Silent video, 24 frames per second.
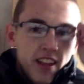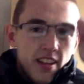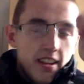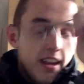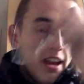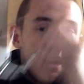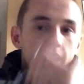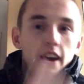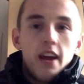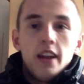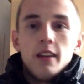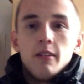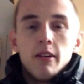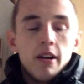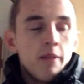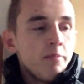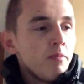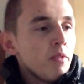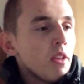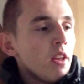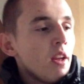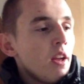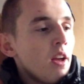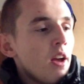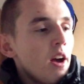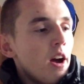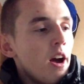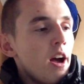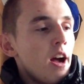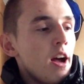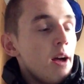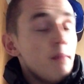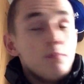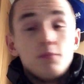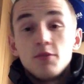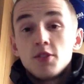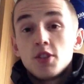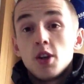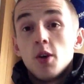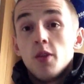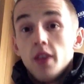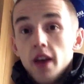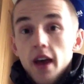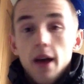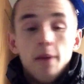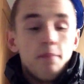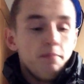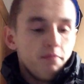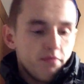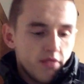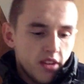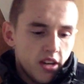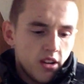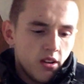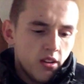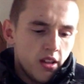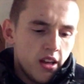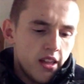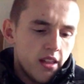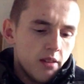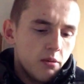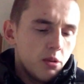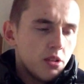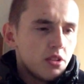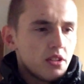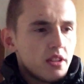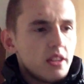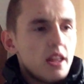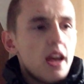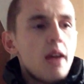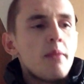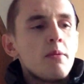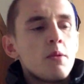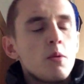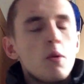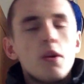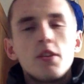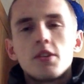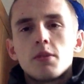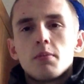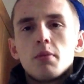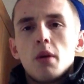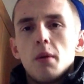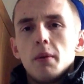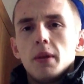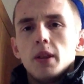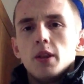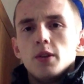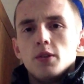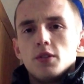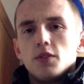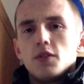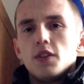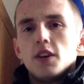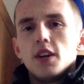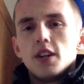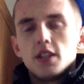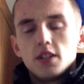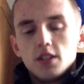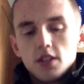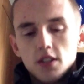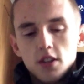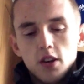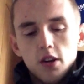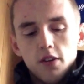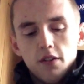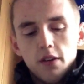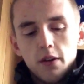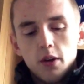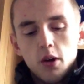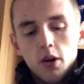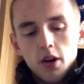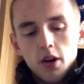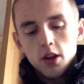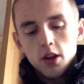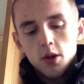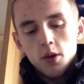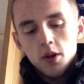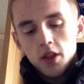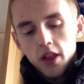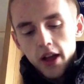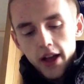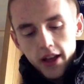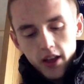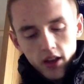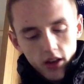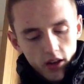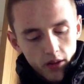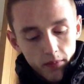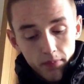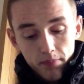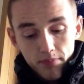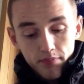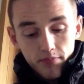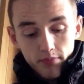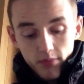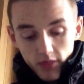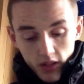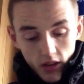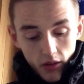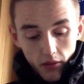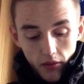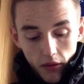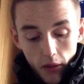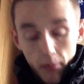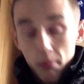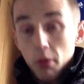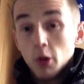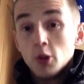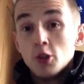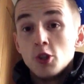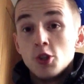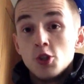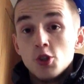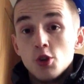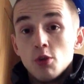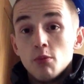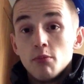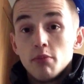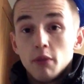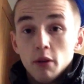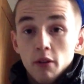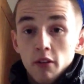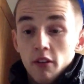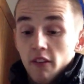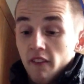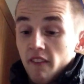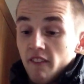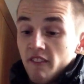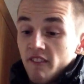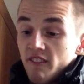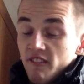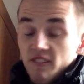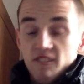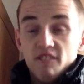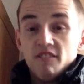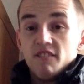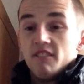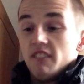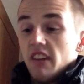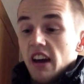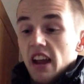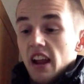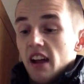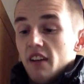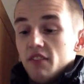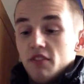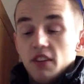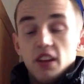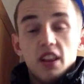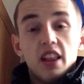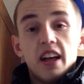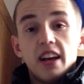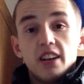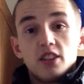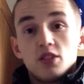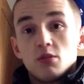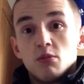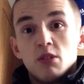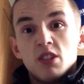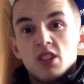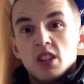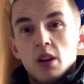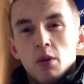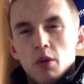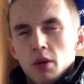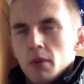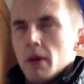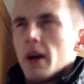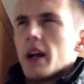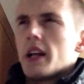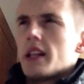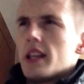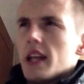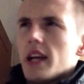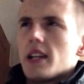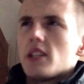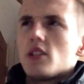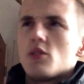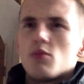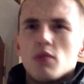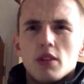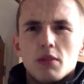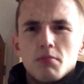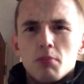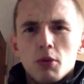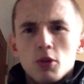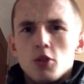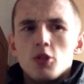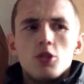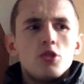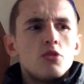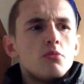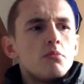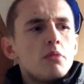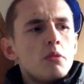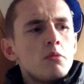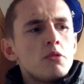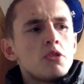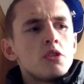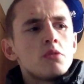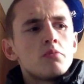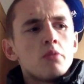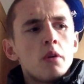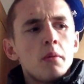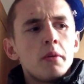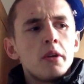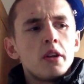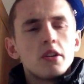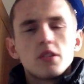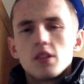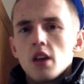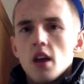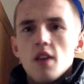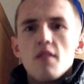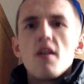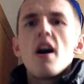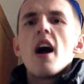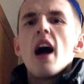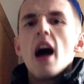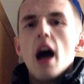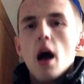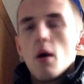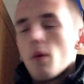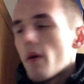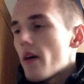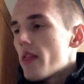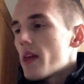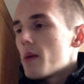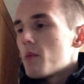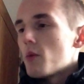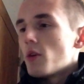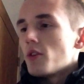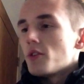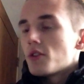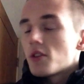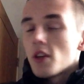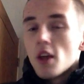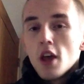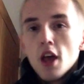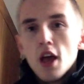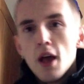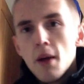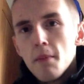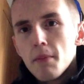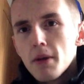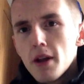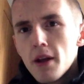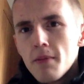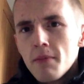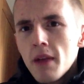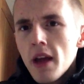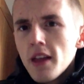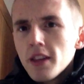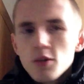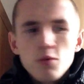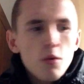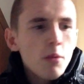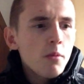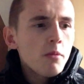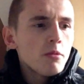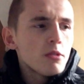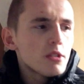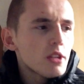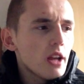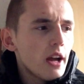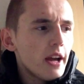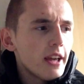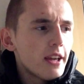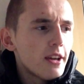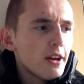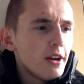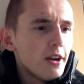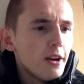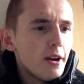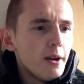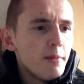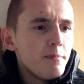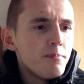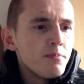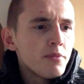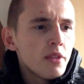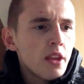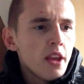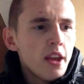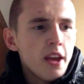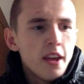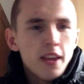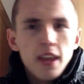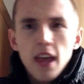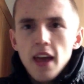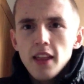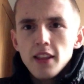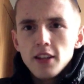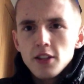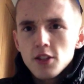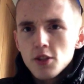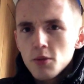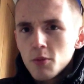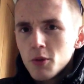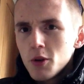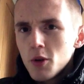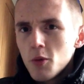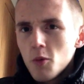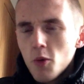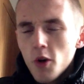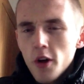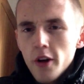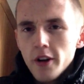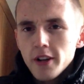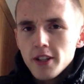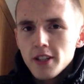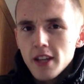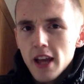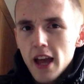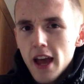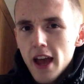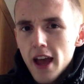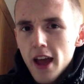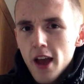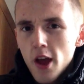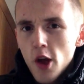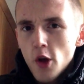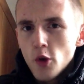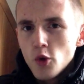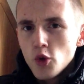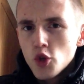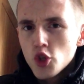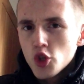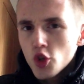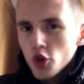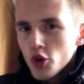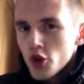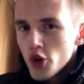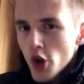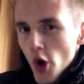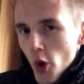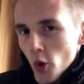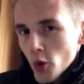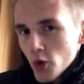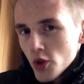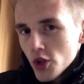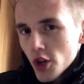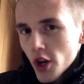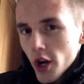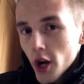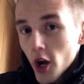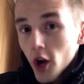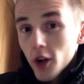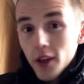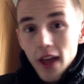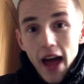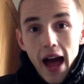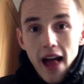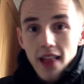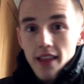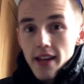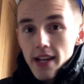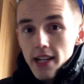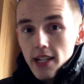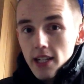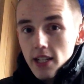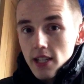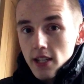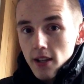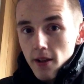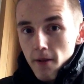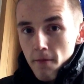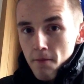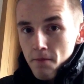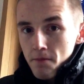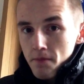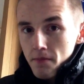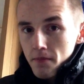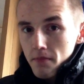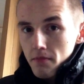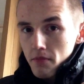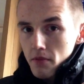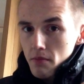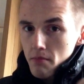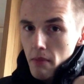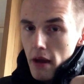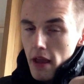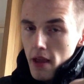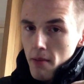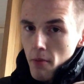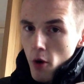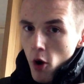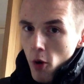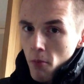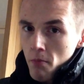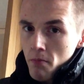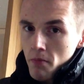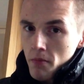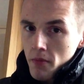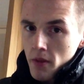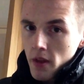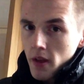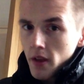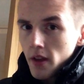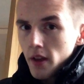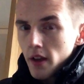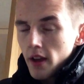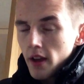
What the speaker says: Yeah, anyway. So then, I don't like them ones. Then the ones I probably lose first. So if I'm doing like a bungee jump, and I feel like for some reason I want to wear glasses whilst bungee jumping, which is probably not safe, I'll wear them ones. But yeah, this woman was like, there's someone who works here whose son knows you, called Alex. Met your mum.